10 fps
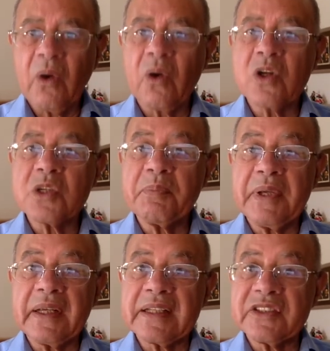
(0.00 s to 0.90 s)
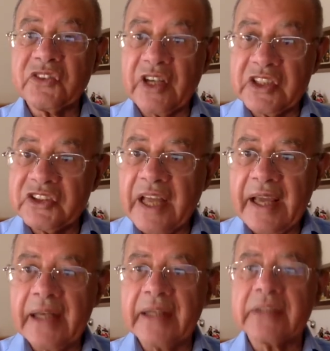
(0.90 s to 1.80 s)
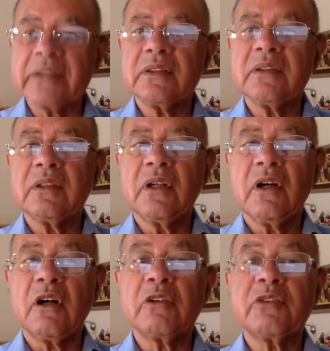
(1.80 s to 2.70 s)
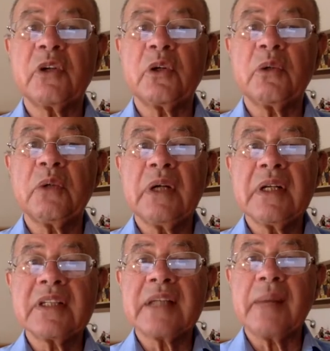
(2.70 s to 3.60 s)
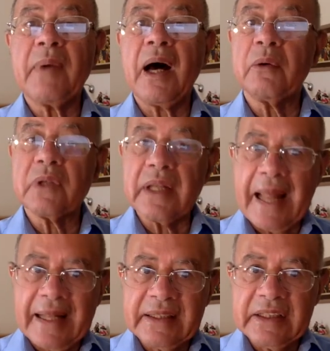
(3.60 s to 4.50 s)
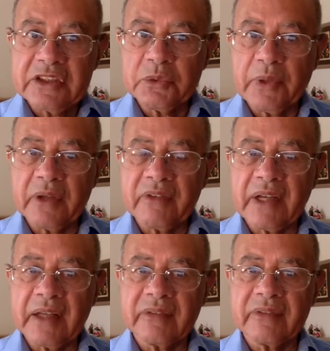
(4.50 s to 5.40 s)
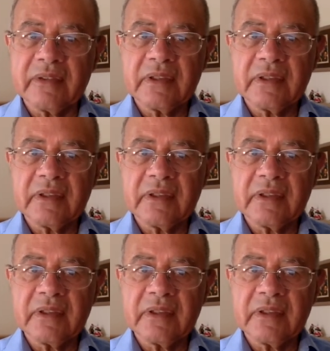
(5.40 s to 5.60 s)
or speak a strange dialect, or follow some outlandish way of life.